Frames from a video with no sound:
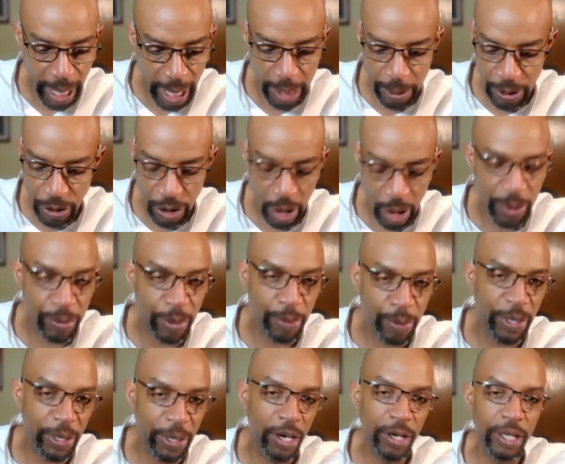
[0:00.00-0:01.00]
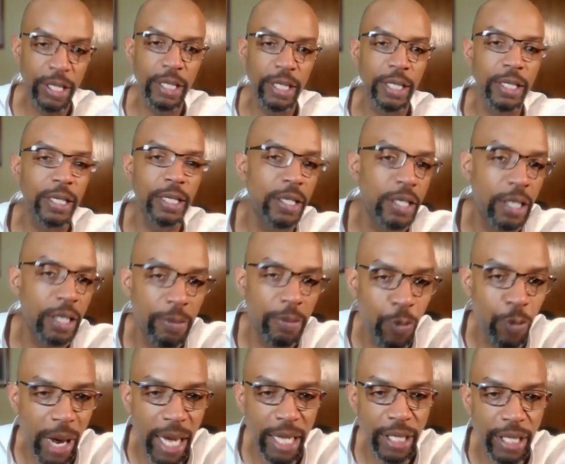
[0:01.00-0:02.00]
a sermon prepared,
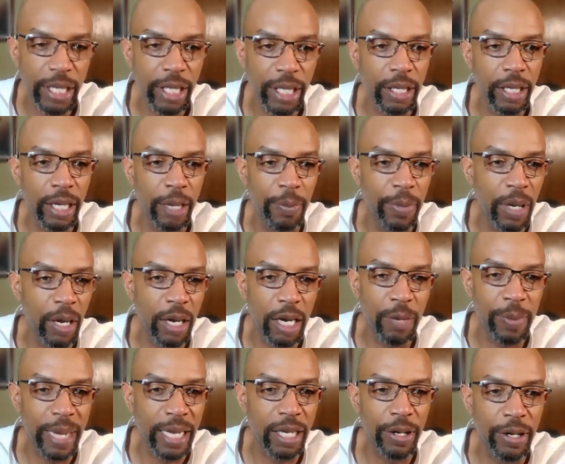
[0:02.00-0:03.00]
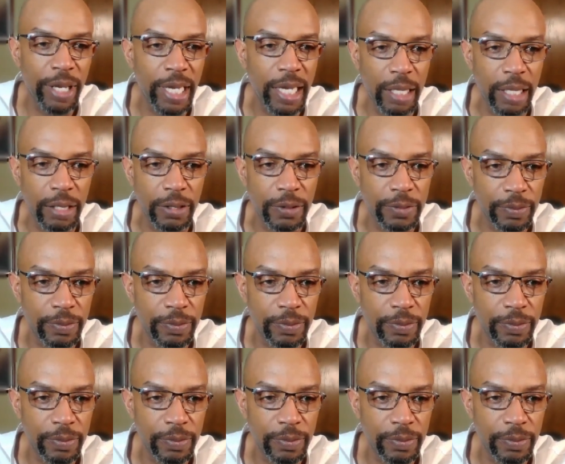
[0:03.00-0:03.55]
Why America Might Go to Hell.